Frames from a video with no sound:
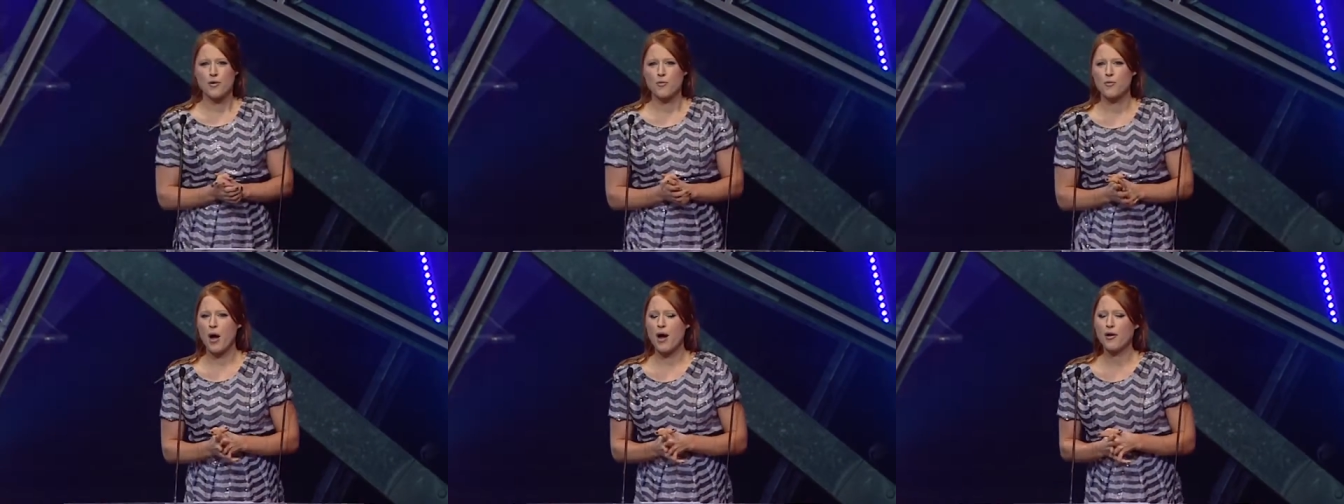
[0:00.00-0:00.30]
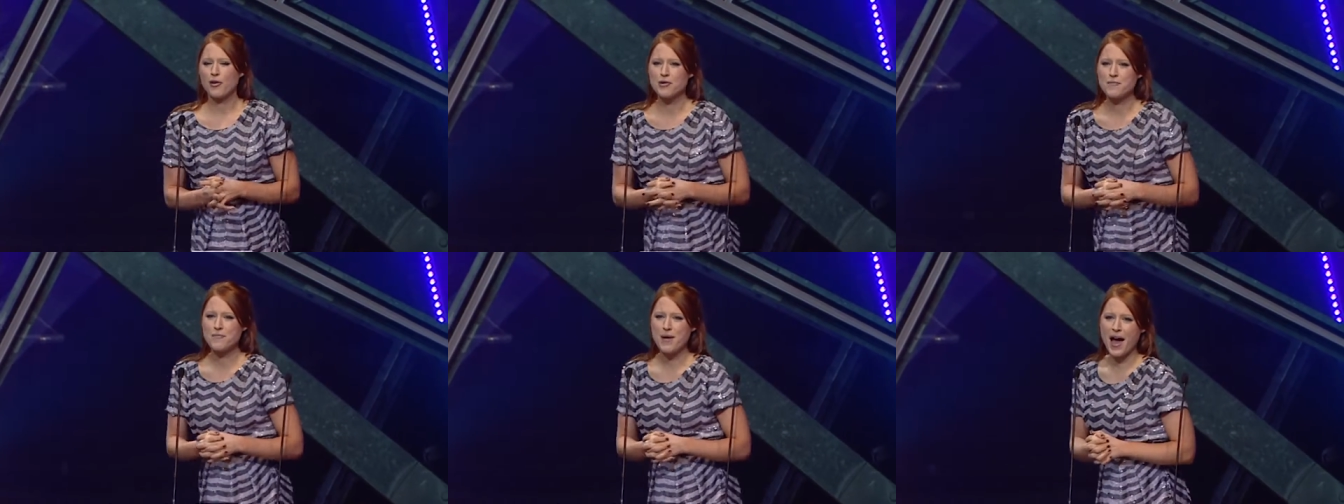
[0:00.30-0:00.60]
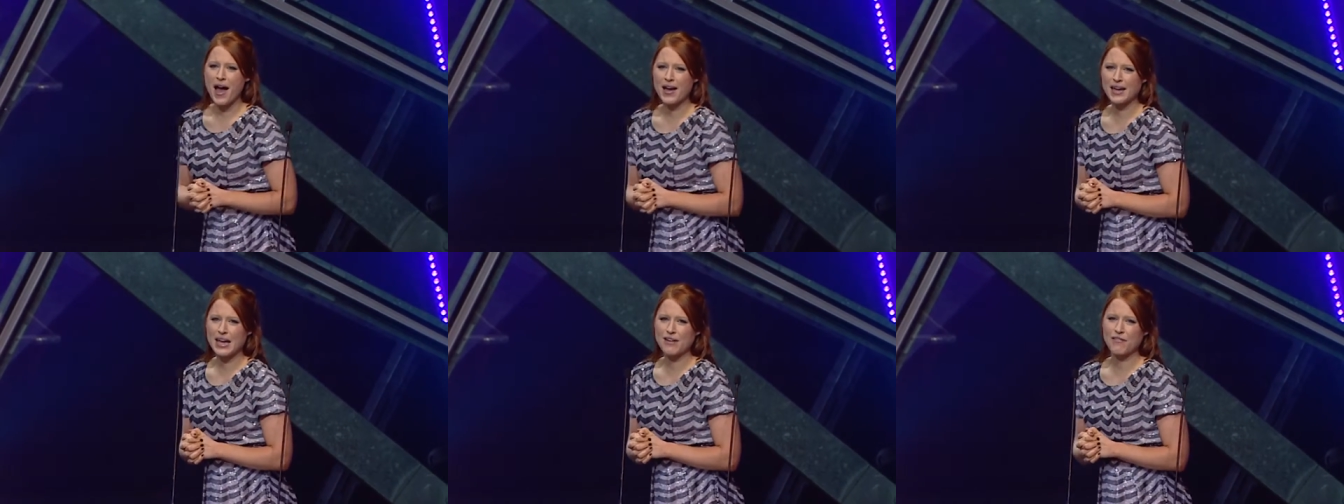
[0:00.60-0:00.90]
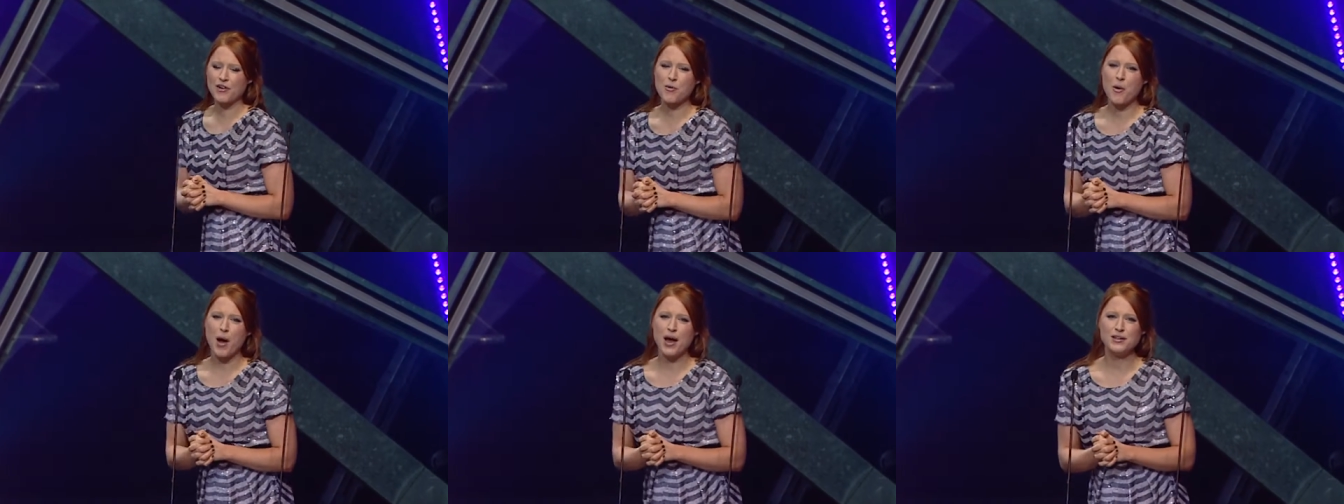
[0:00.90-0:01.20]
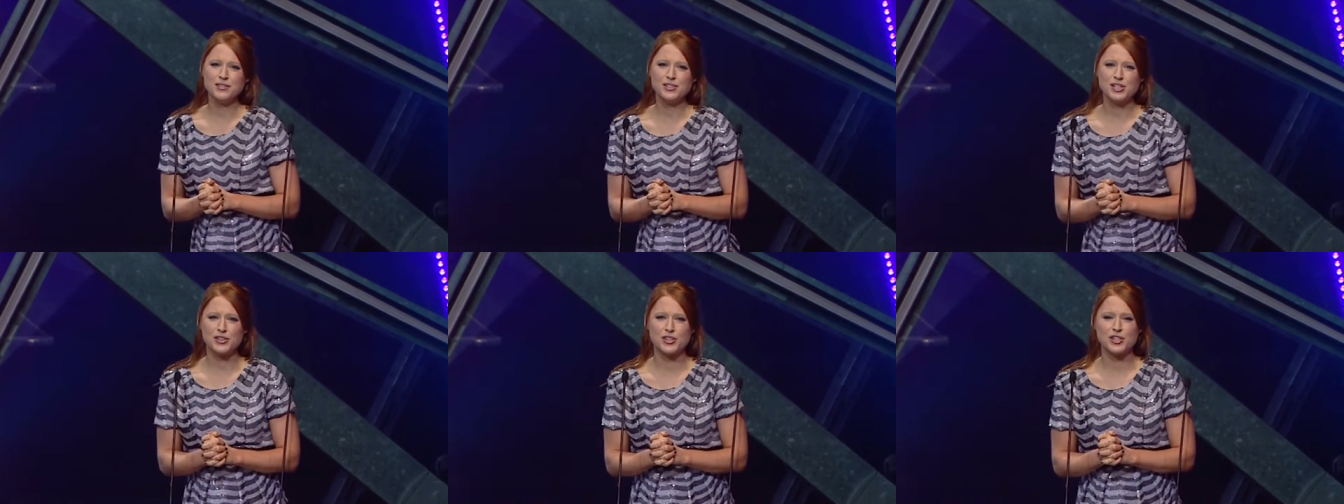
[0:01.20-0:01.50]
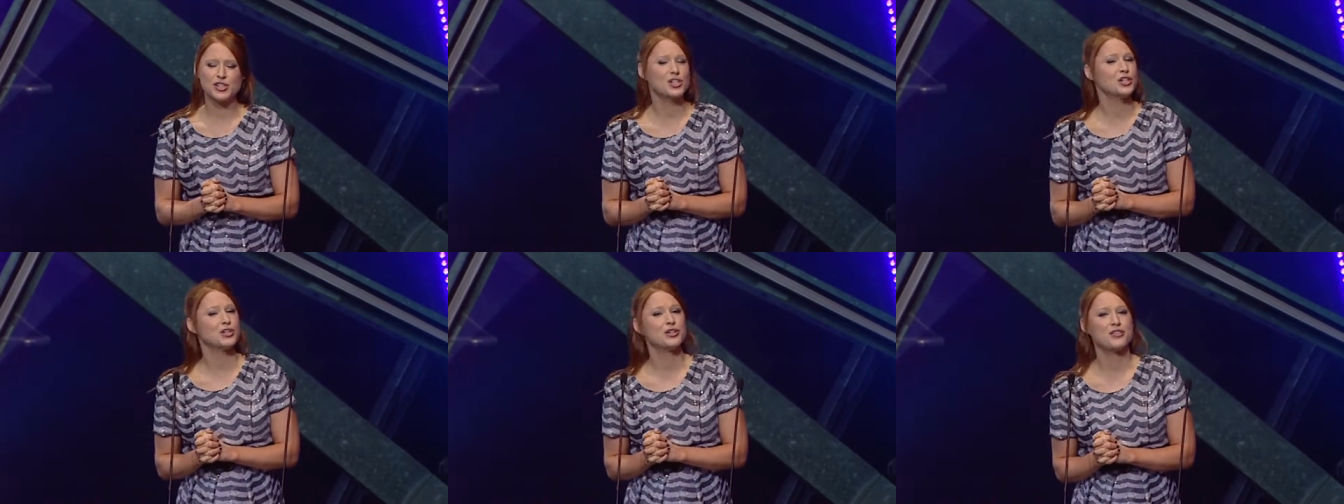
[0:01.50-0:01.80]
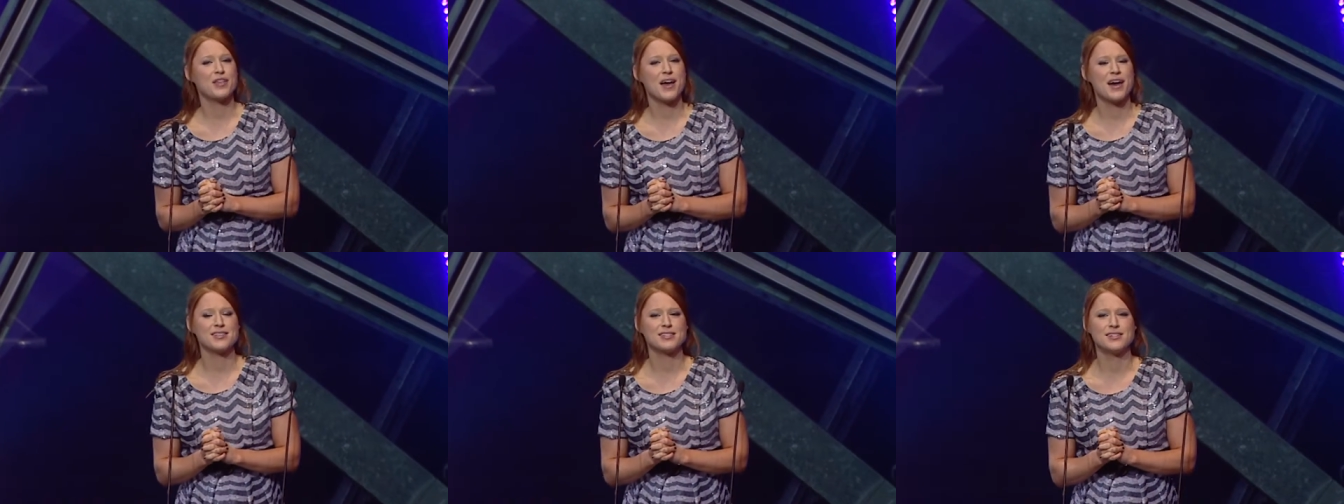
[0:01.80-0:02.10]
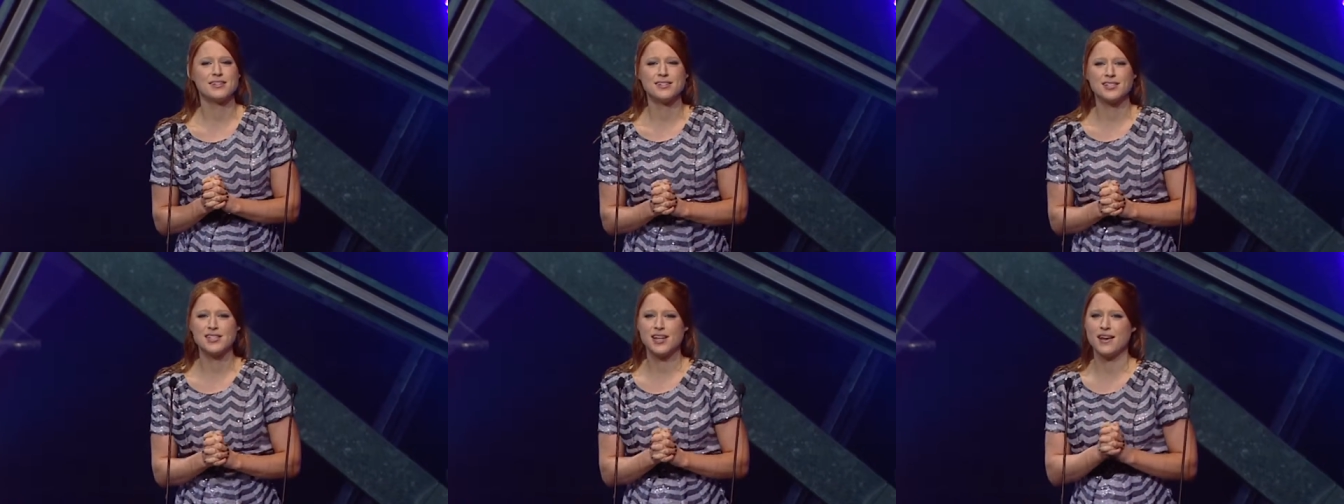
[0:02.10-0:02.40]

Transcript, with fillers: Welcome back, everyone, to the two thousand